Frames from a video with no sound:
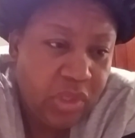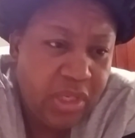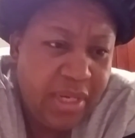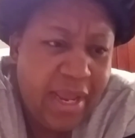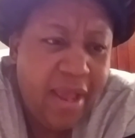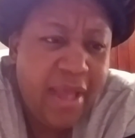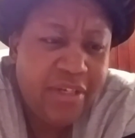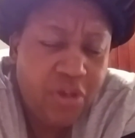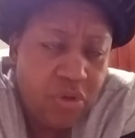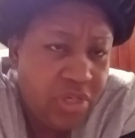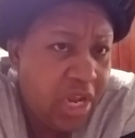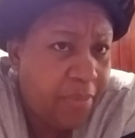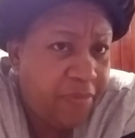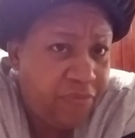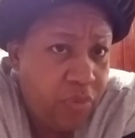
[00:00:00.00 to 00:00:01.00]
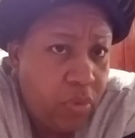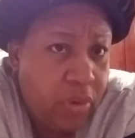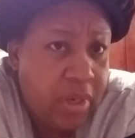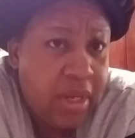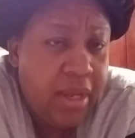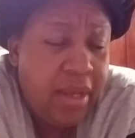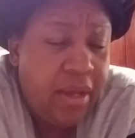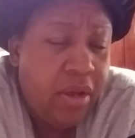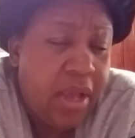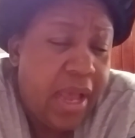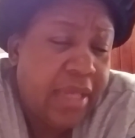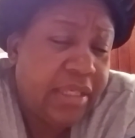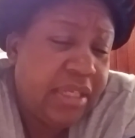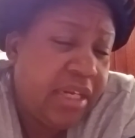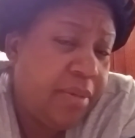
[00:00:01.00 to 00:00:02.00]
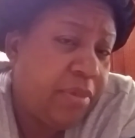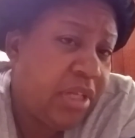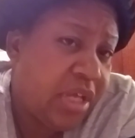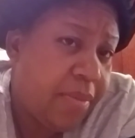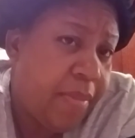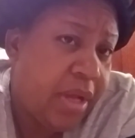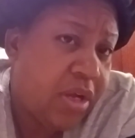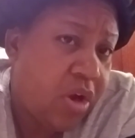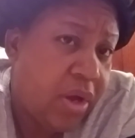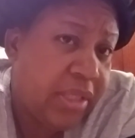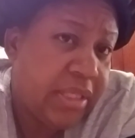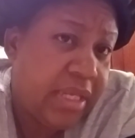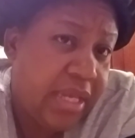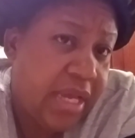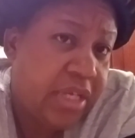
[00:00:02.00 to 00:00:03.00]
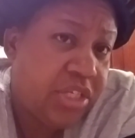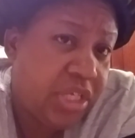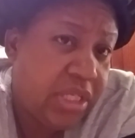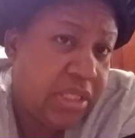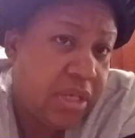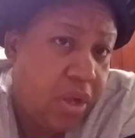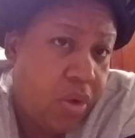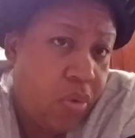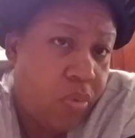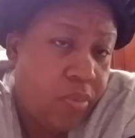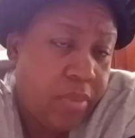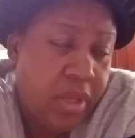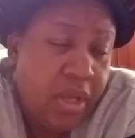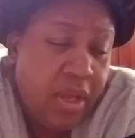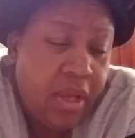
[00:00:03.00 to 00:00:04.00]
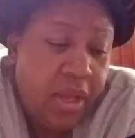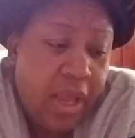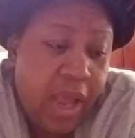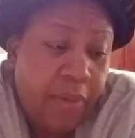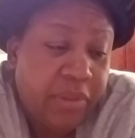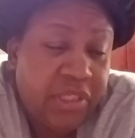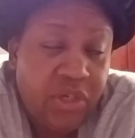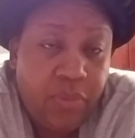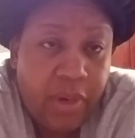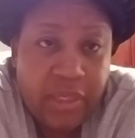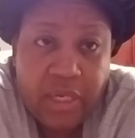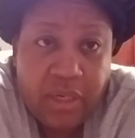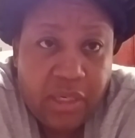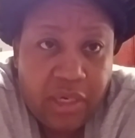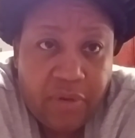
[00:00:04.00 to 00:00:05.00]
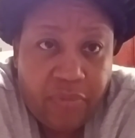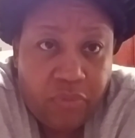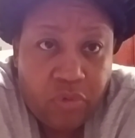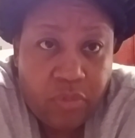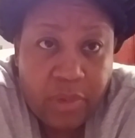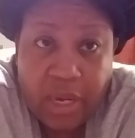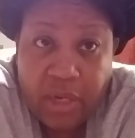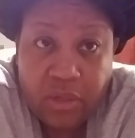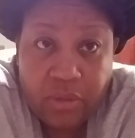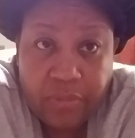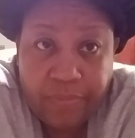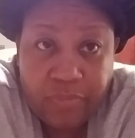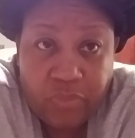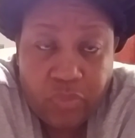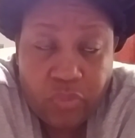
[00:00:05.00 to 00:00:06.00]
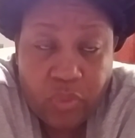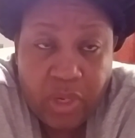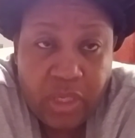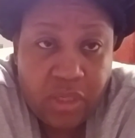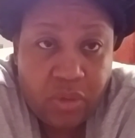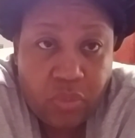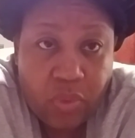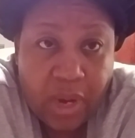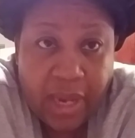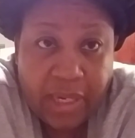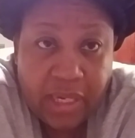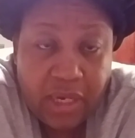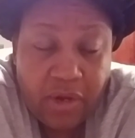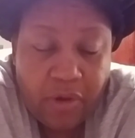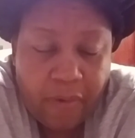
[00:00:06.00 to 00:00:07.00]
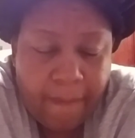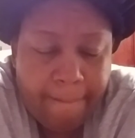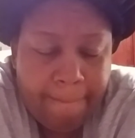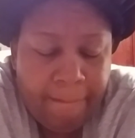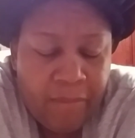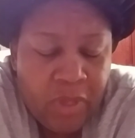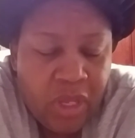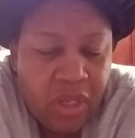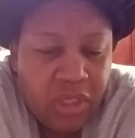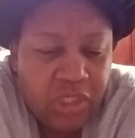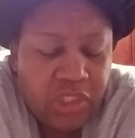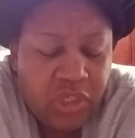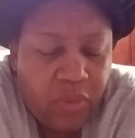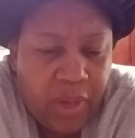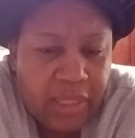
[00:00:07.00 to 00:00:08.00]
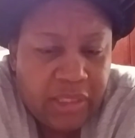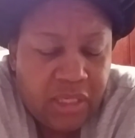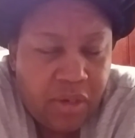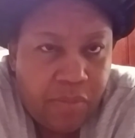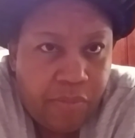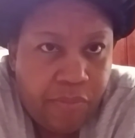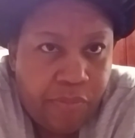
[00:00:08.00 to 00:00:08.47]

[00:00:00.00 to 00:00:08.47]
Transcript: Now, I told y'all before, I seen him look at my car and say, yeah, she's at home. I was sitting right there in the living room and I had the window where I could hear him. So I said,